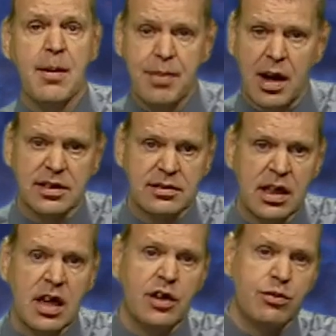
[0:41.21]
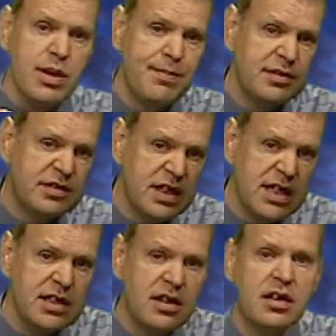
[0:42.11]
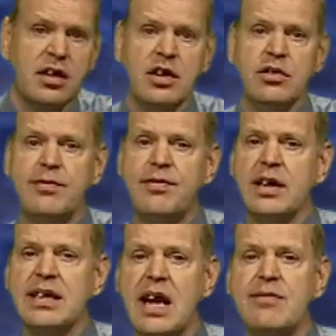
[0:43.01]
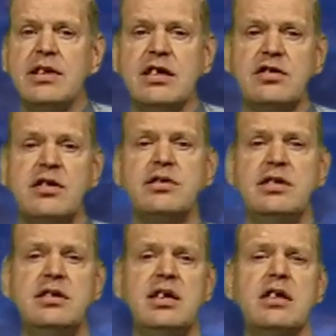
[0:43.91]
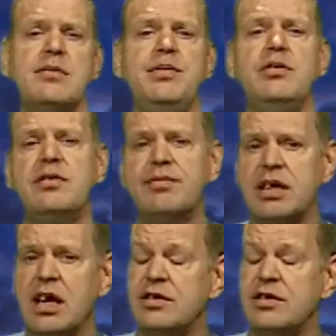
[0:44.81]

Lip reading: But as we proceed, you'll find everything slotting together beautifully,